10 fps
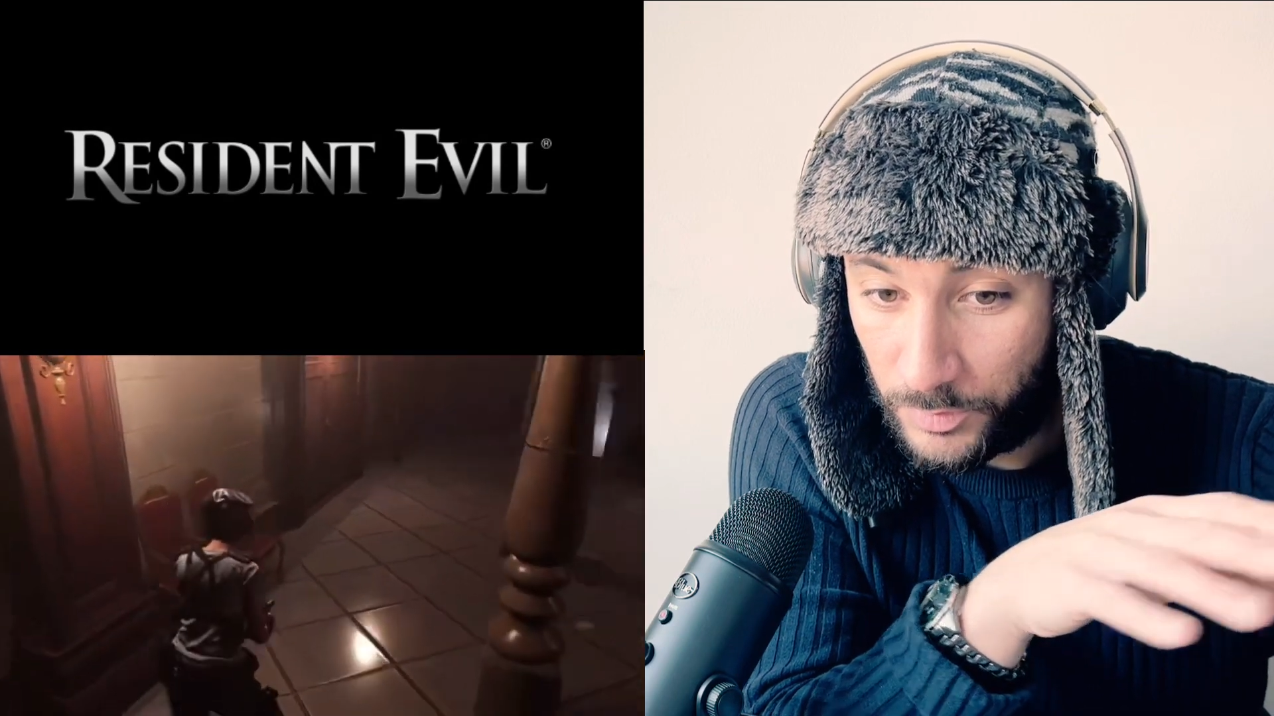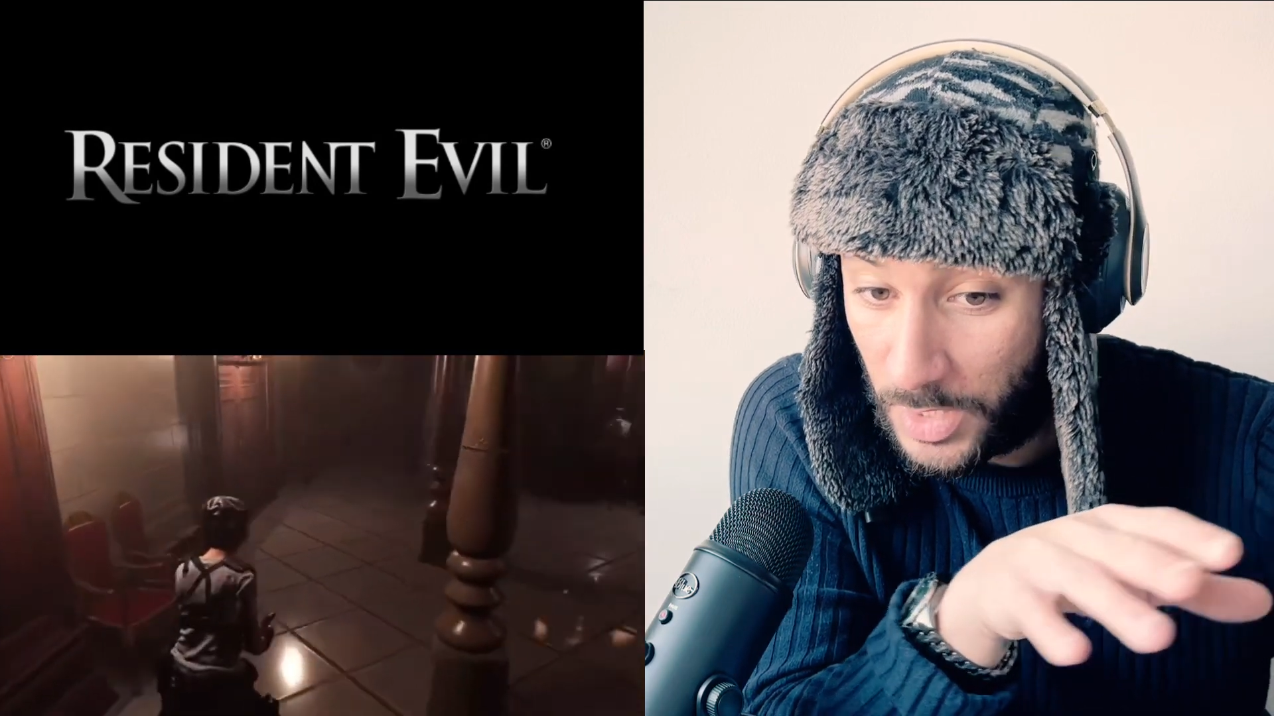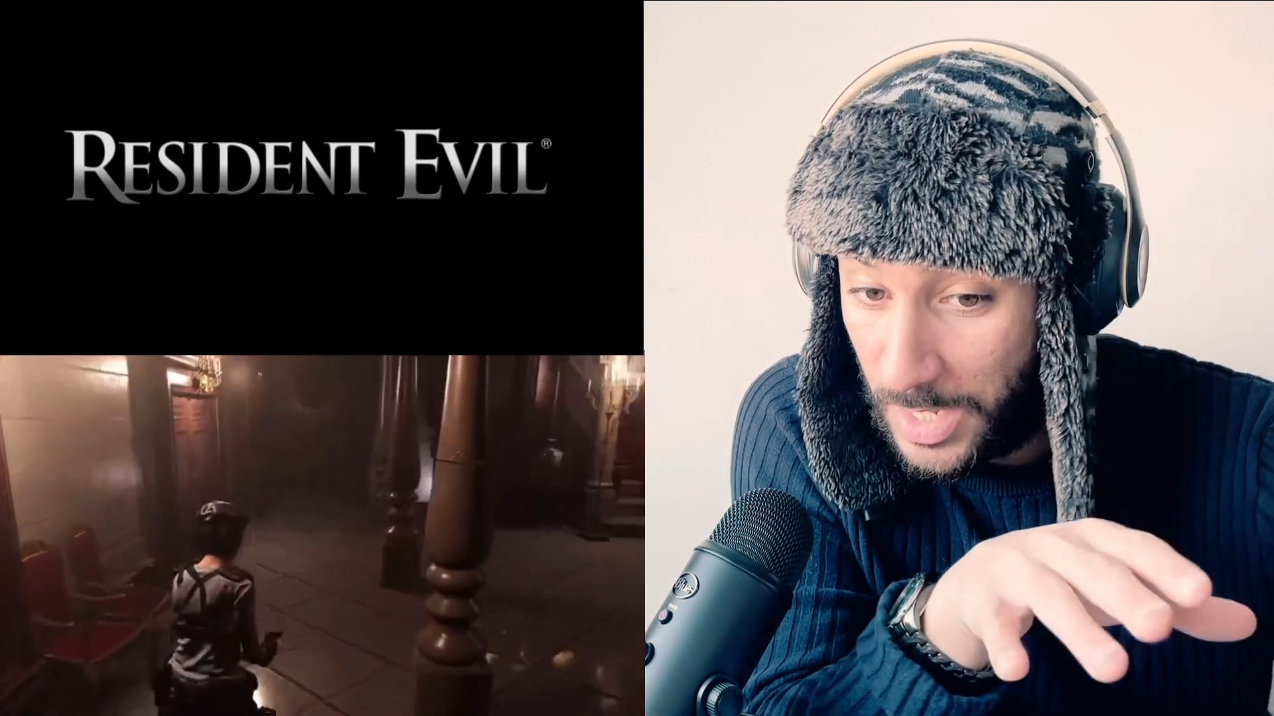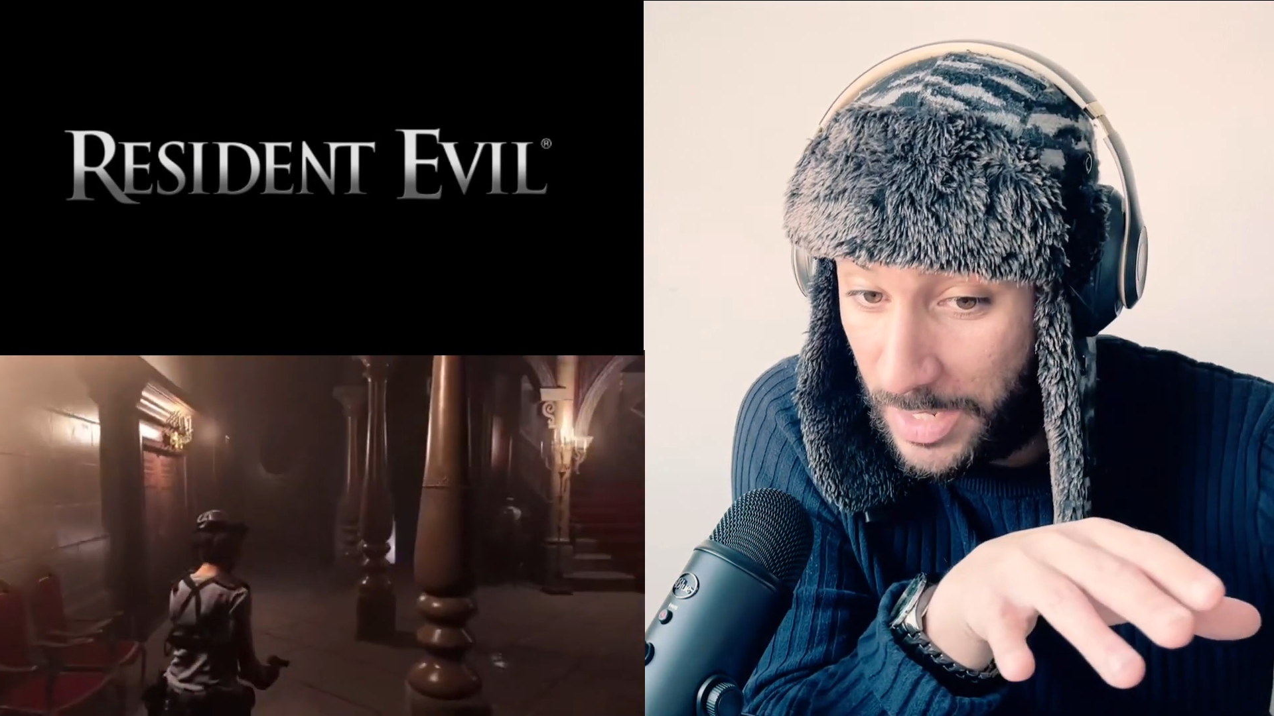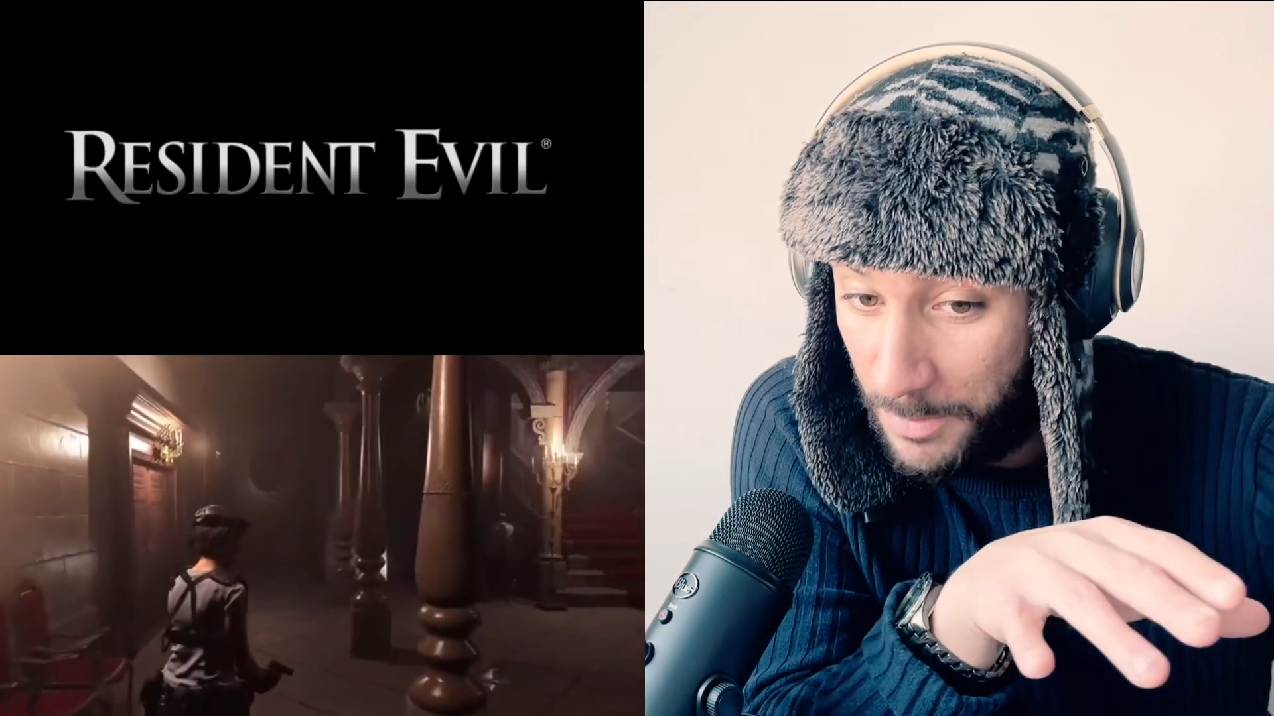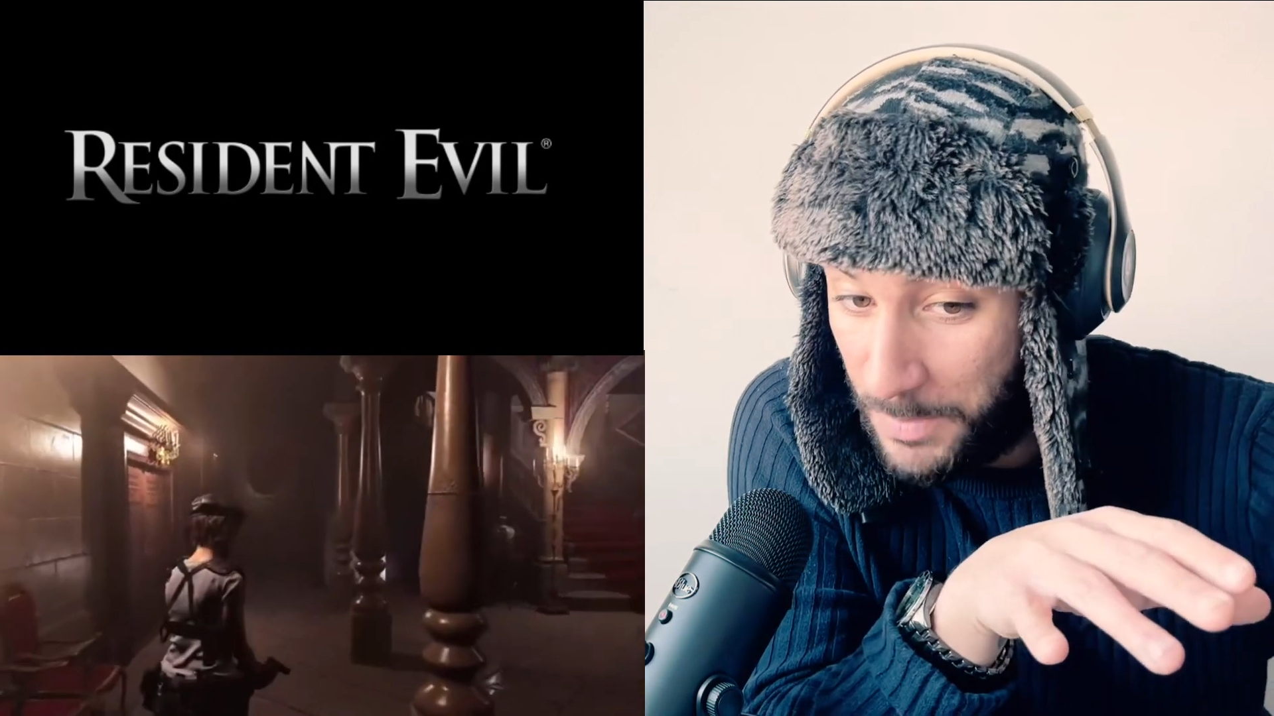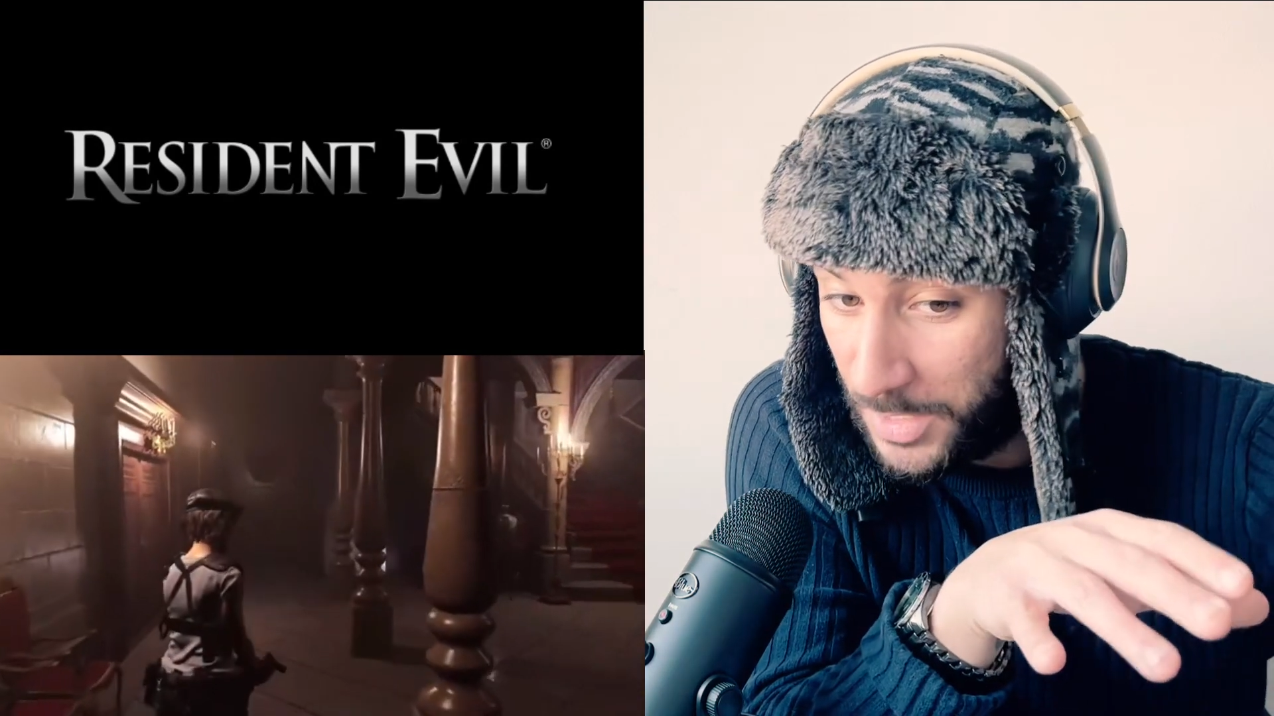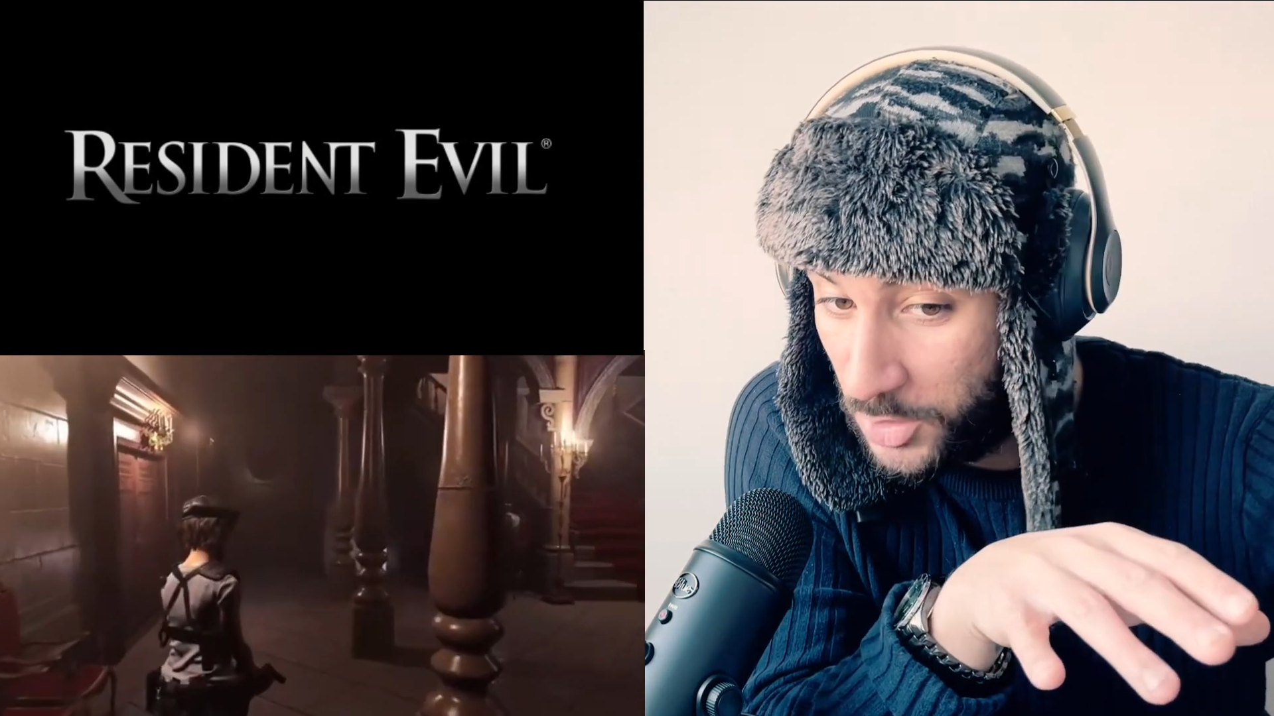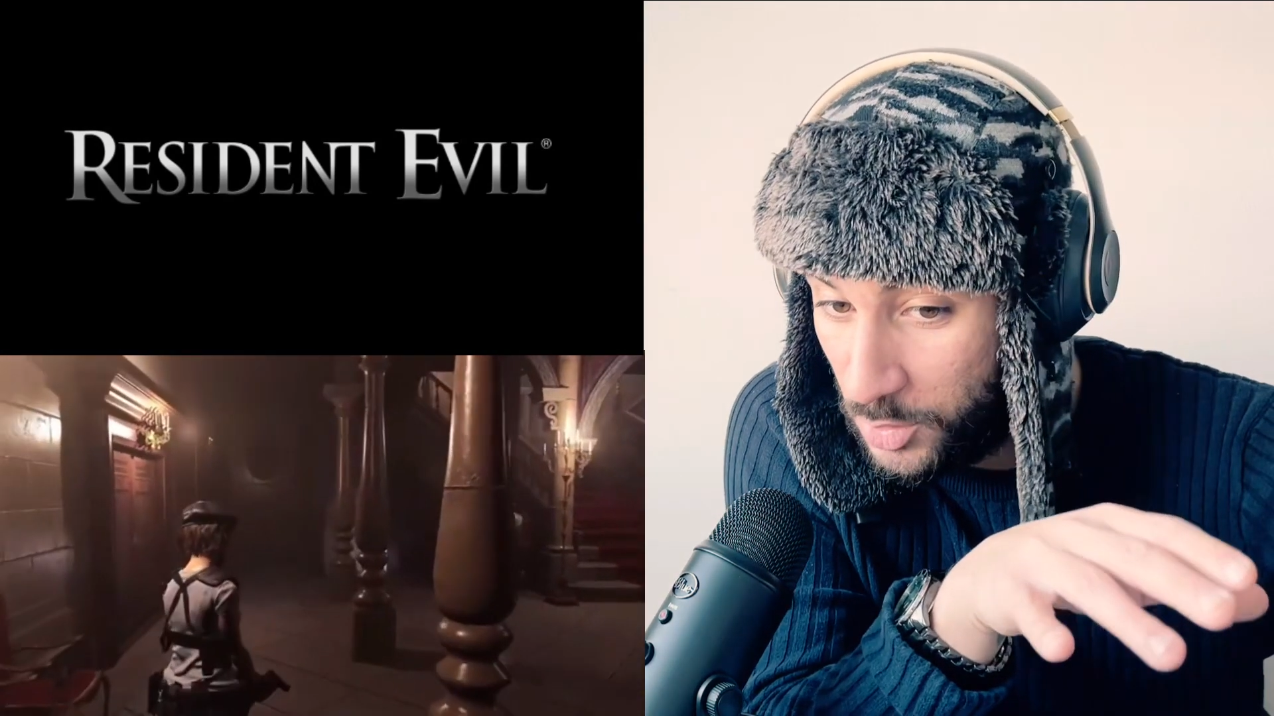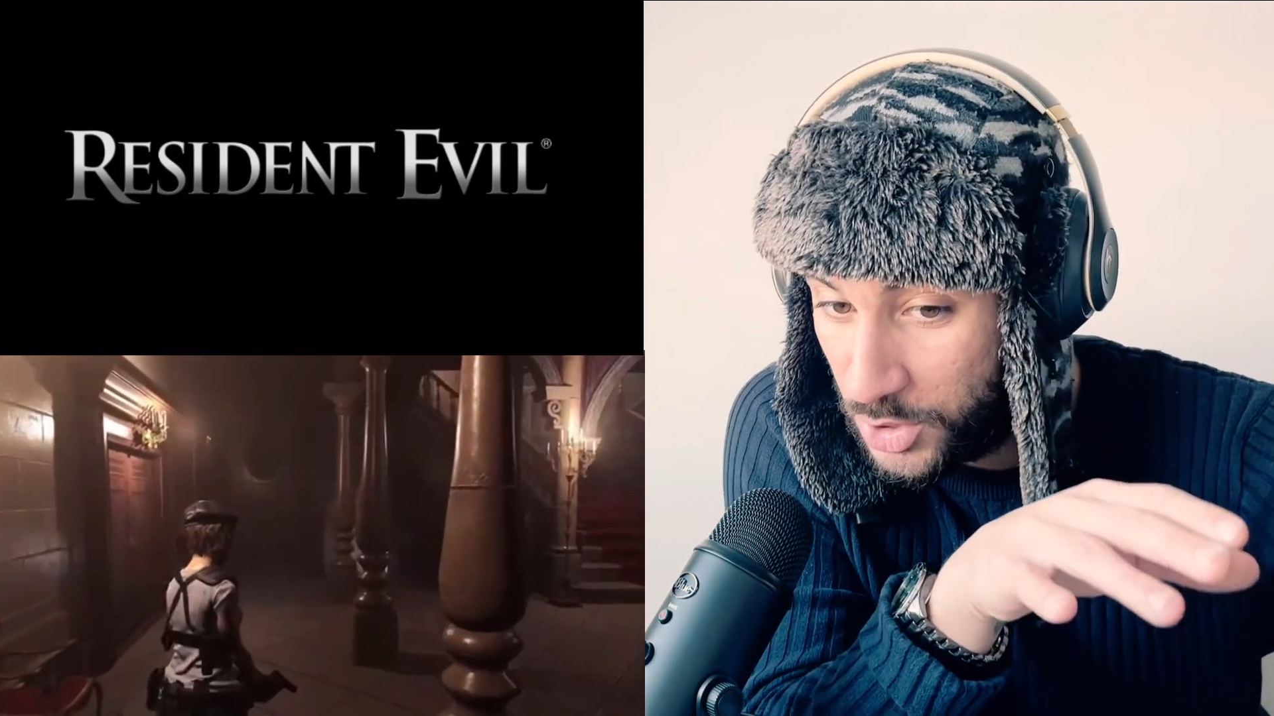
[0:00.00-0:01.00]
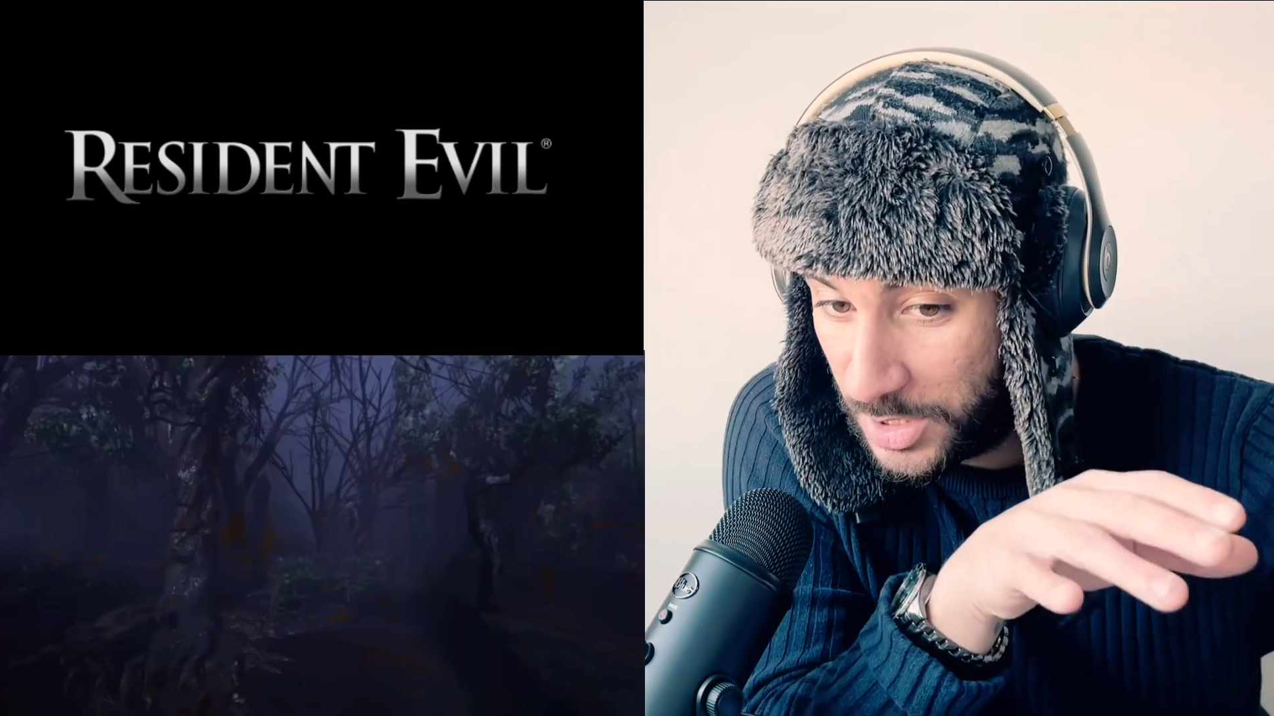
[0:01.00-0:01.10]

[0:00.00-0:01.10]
Ah, menu,